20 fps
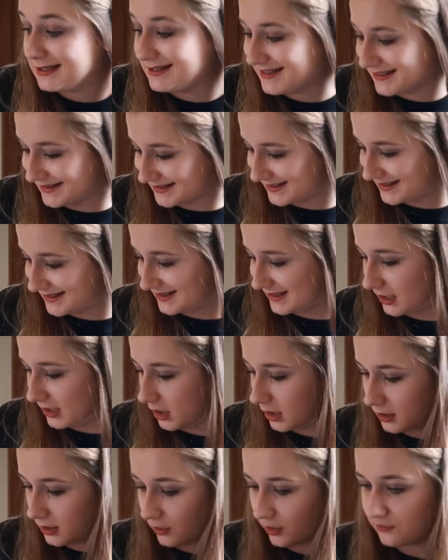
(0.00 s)
yes,
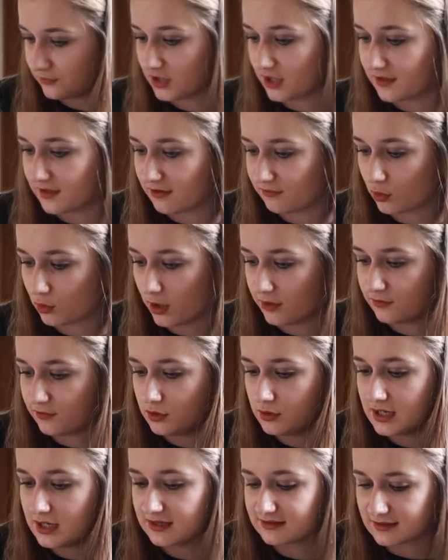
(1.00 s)
now I've done that for quite a
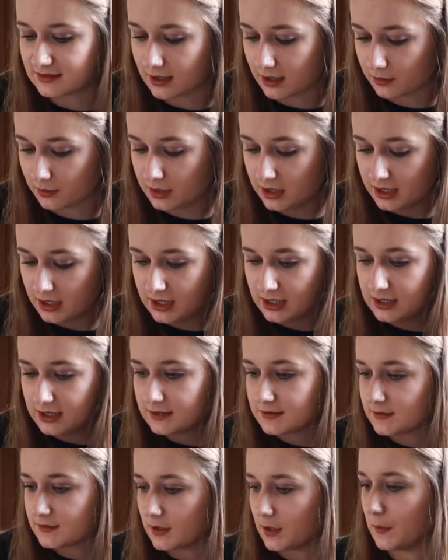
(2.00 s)
few years now.
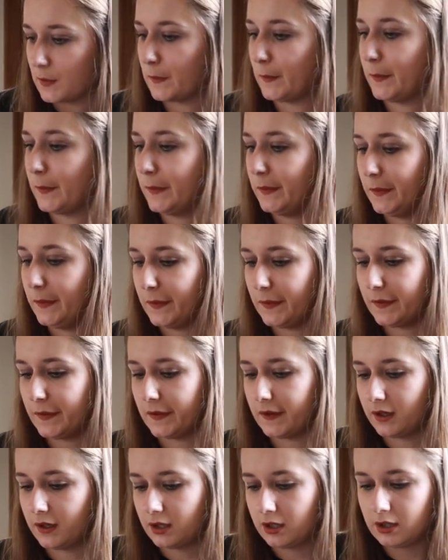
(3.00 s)
So
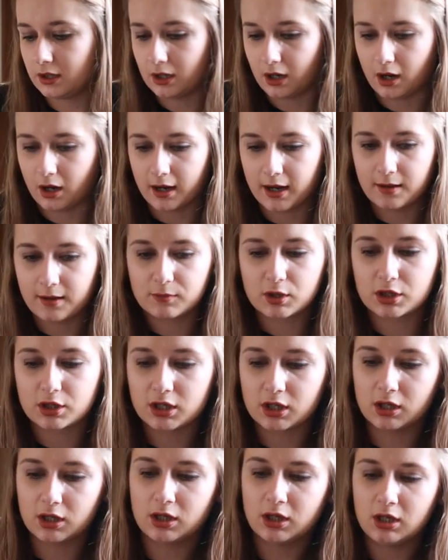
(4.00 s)
yeah, I am
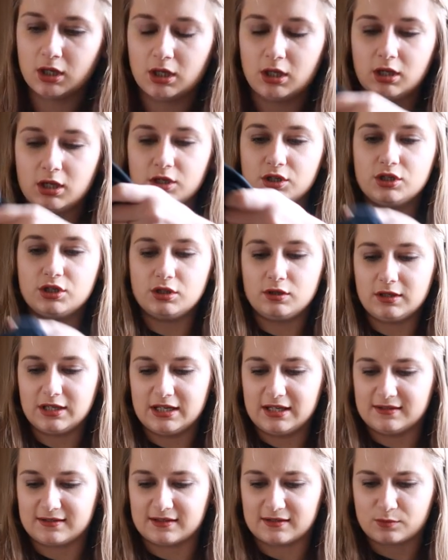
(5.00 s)
gonna do
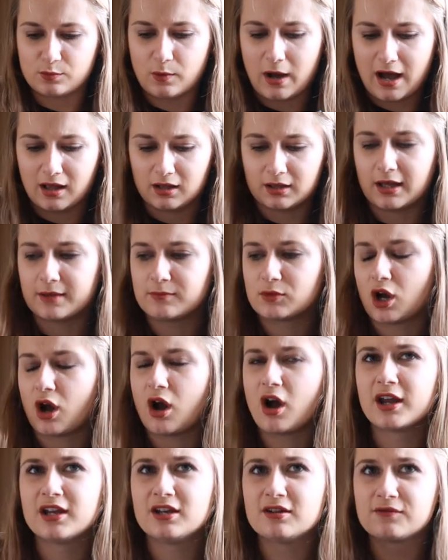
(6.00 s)
these as well. I'm
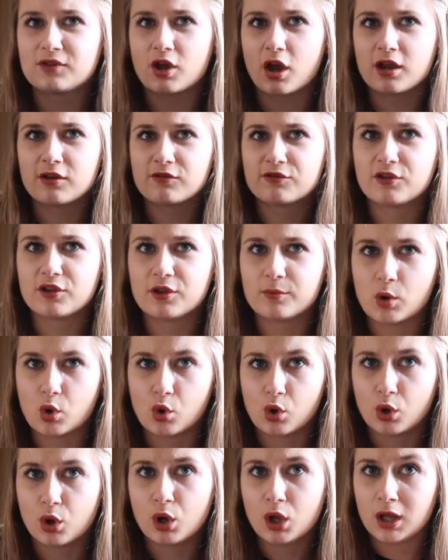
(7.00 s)
kind of going for the
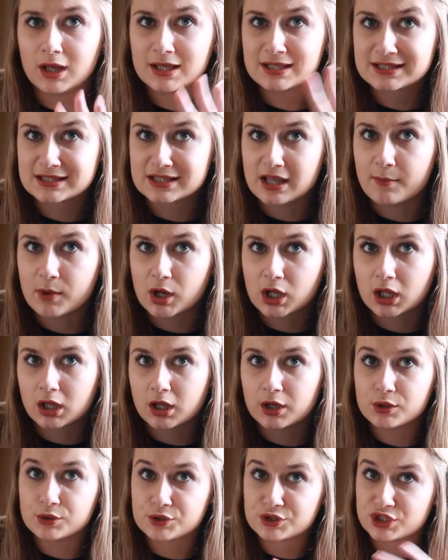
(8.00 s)
more summer
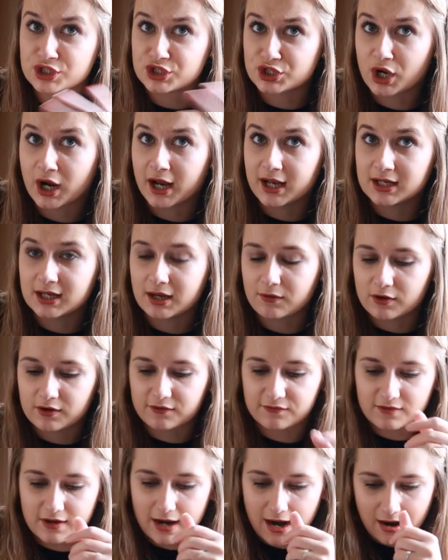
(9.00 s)
clothes to try and get
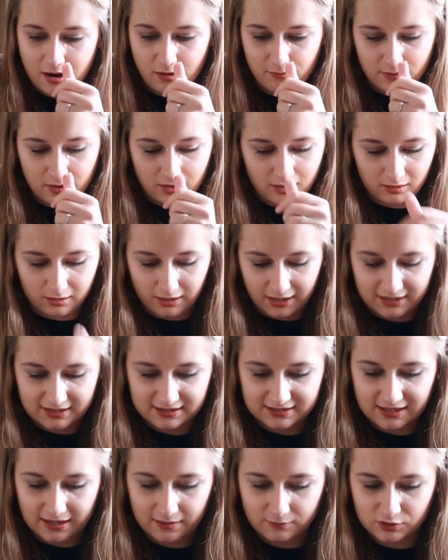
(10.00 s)
rid of now, but
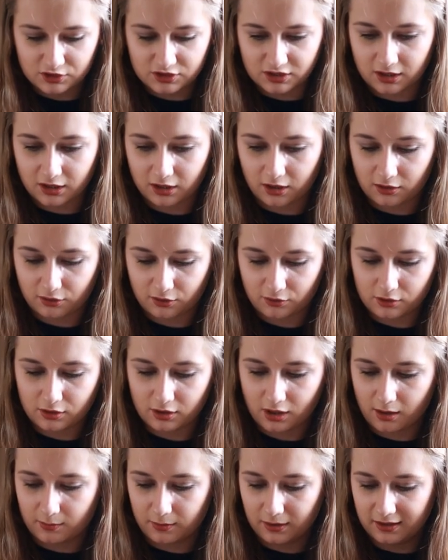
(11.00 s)
like I said, I'm just gonna go through
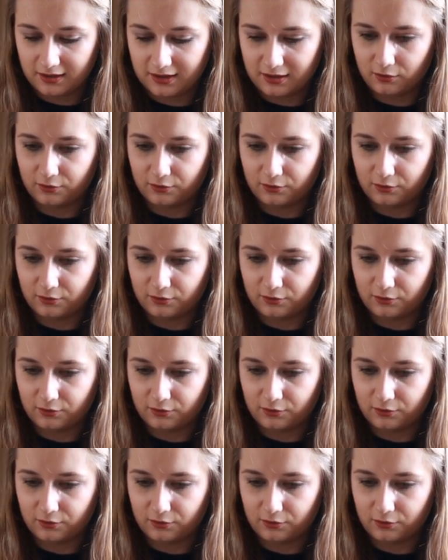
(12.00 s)
a couple of